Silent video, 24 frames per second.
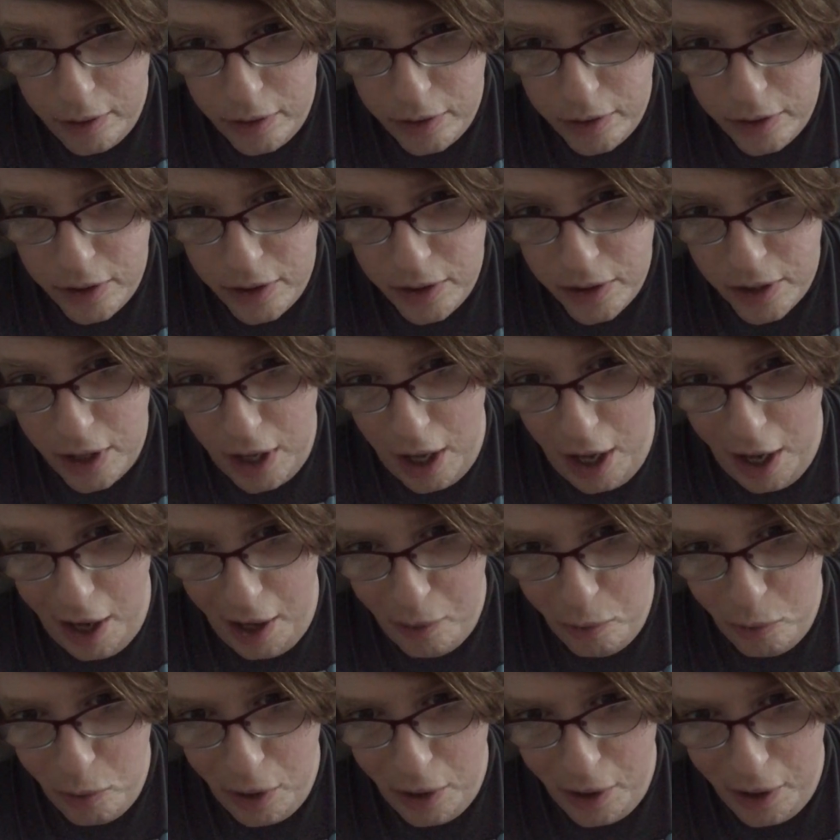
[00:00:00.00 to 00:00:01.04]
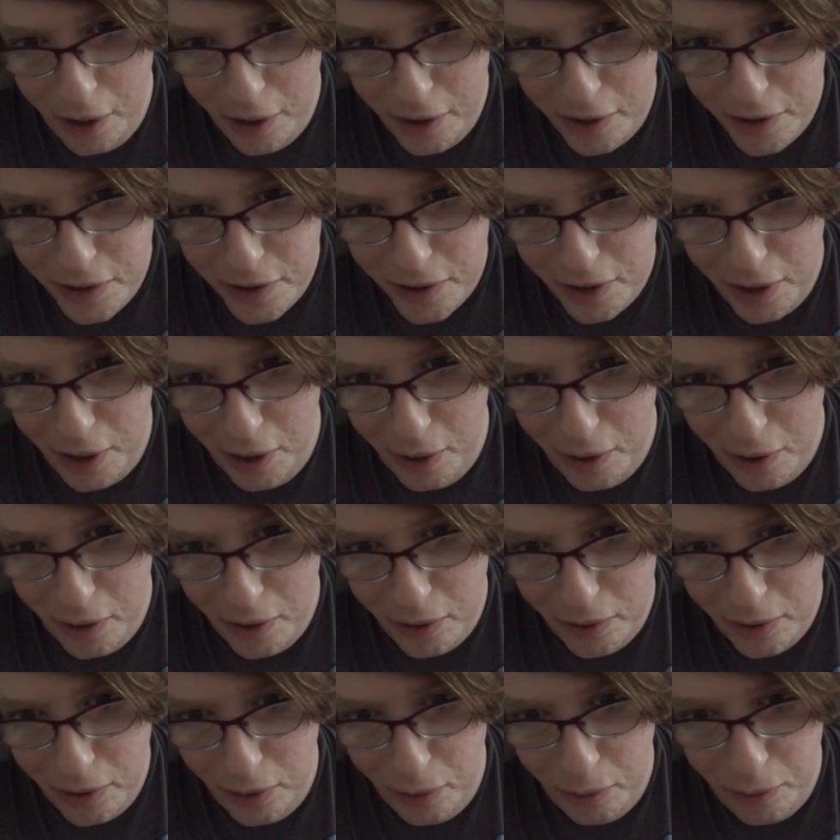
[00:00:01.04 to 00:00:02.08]
since I was a
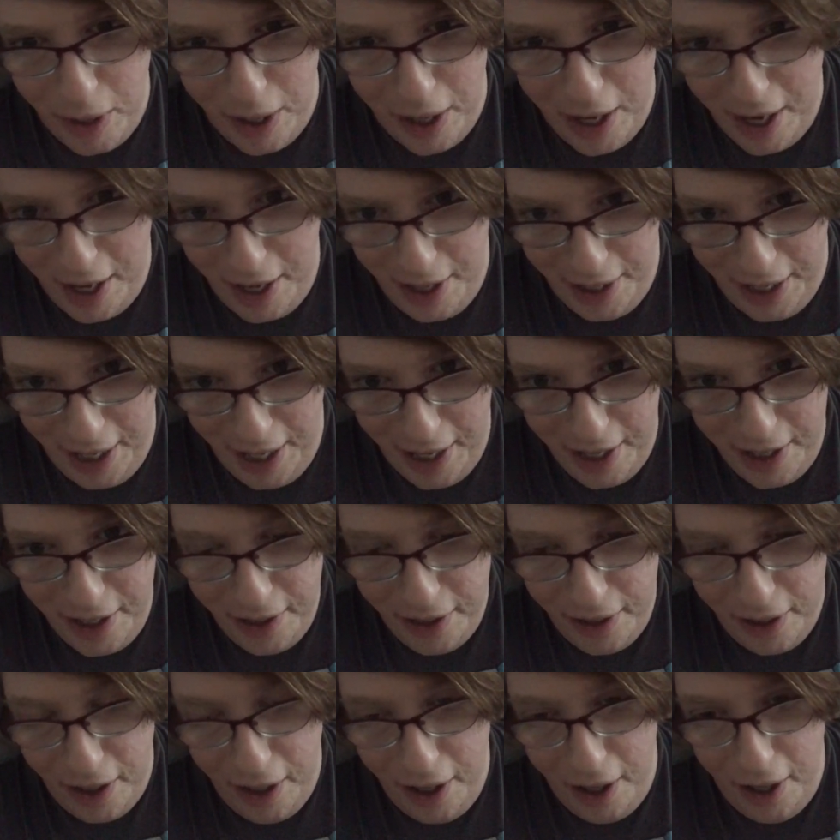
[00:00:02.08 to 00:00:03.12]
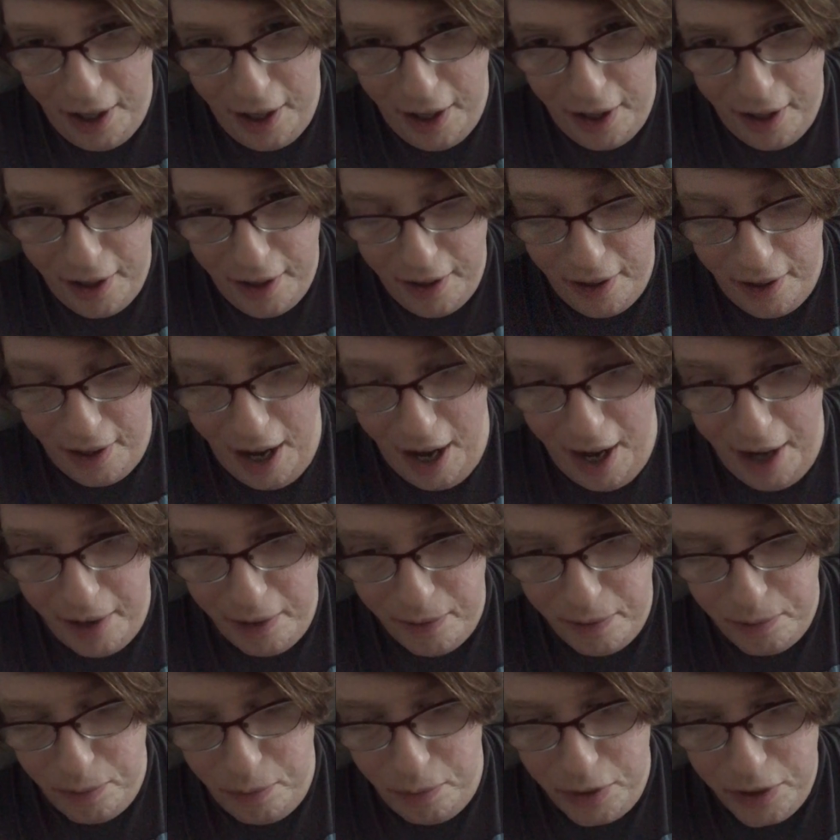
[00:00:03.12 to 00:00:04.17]
little redheaded kid, uh, I
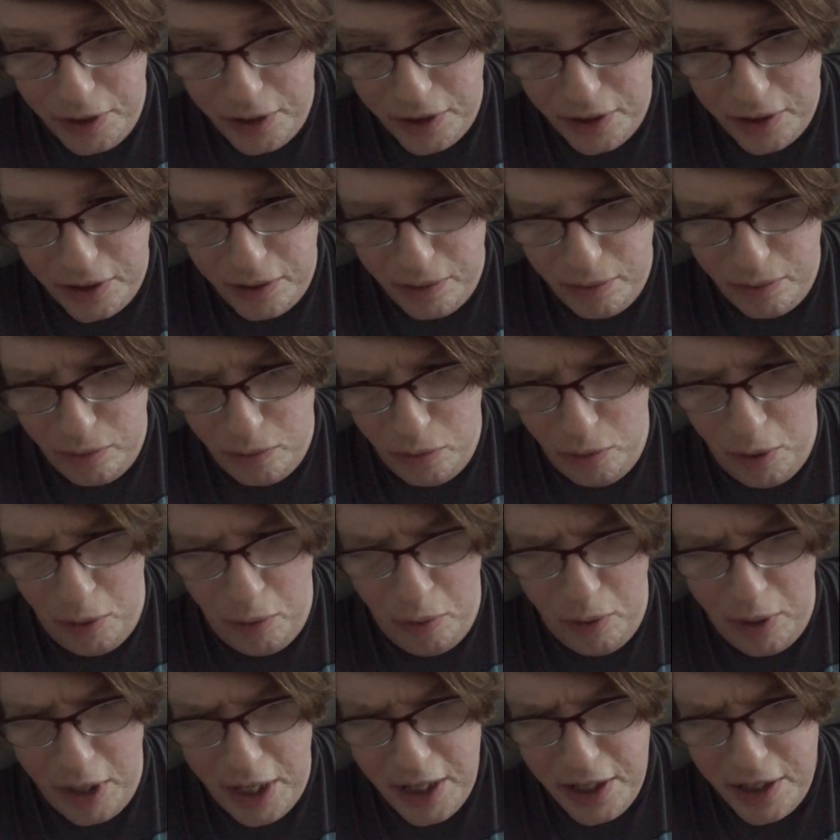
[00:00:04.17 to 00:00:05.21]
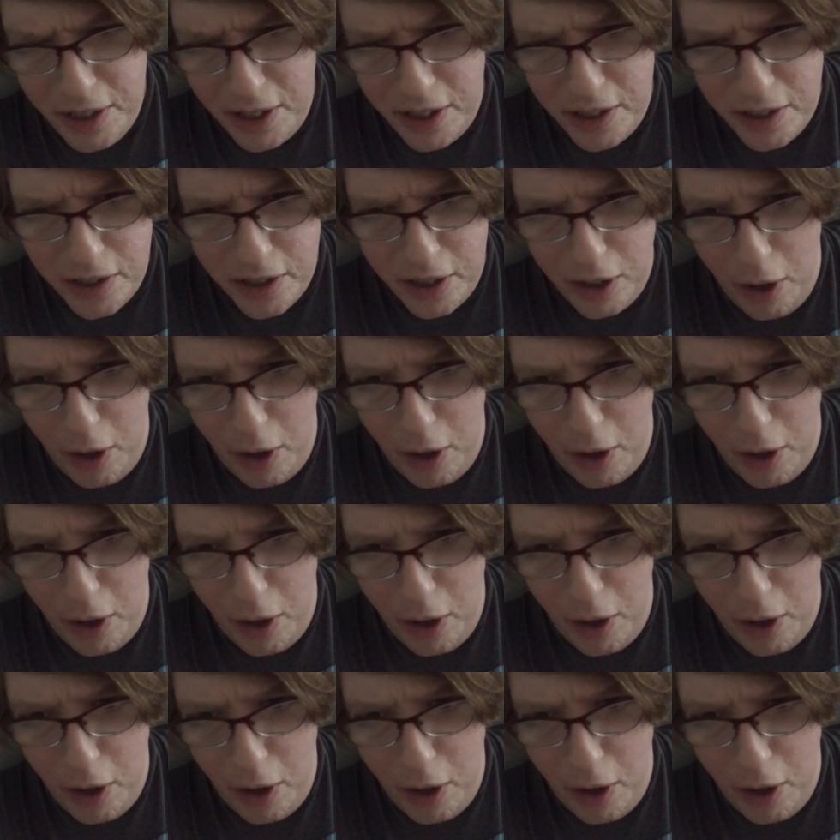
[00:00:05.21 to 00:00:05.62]
was, what is this?